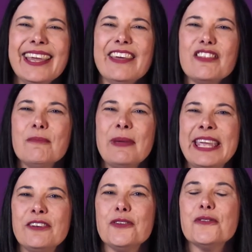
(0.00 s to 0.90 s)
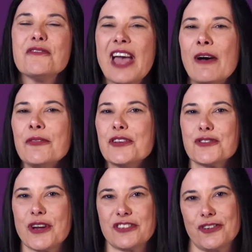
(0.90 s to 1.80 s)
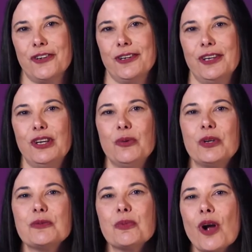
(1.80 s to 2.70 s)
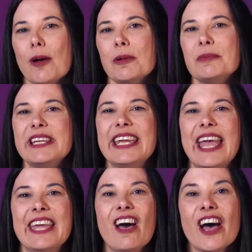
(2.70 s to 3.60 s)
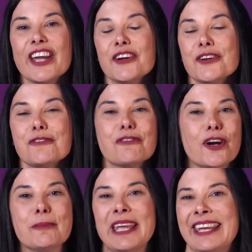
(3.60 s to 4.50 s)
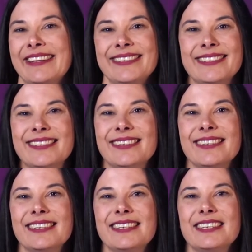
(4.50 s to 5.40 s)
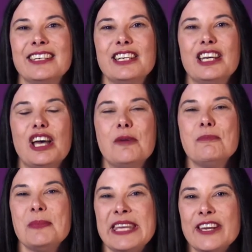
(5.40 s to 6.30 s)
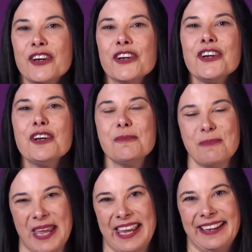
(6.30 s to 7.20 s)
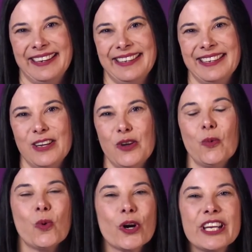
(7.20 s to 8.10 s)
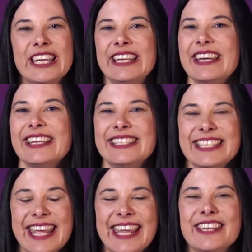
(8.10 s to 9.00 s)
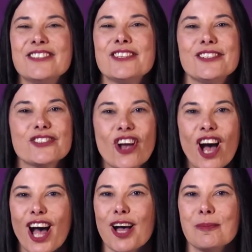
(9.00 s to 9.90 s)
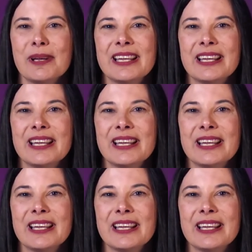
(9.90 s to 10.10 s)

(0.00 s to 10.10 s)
The man who found the treasure was probably a hired farmhand, a meager man working a day's job